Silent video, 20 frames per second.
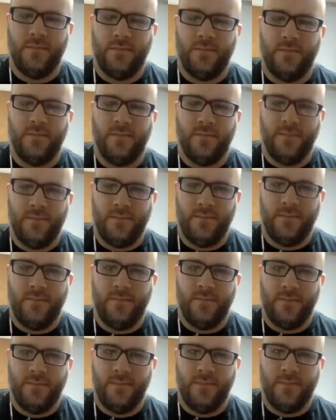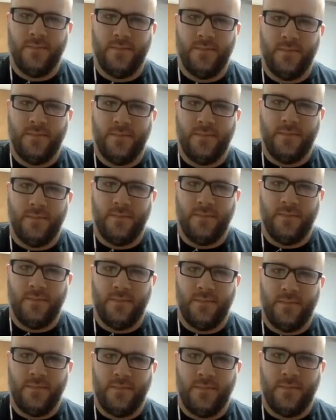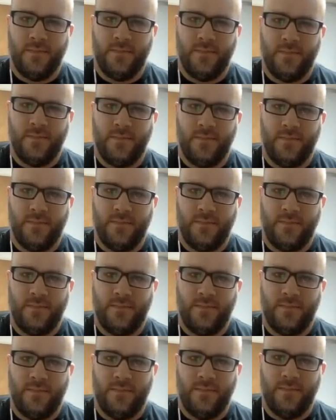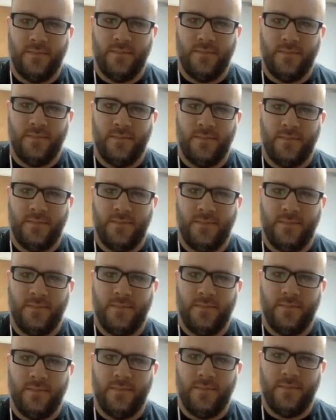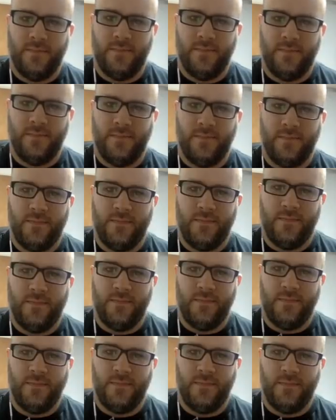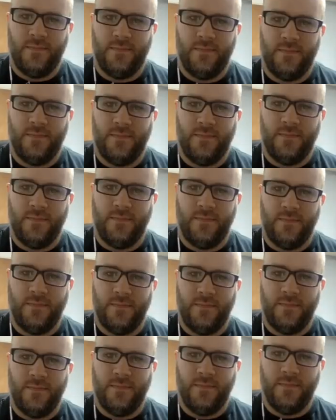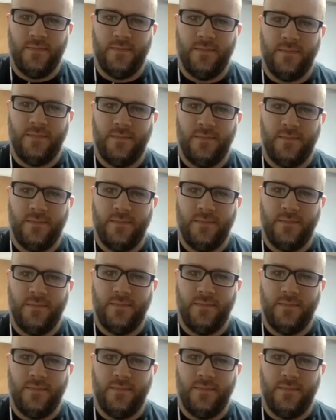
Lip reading: This person isn't speaking.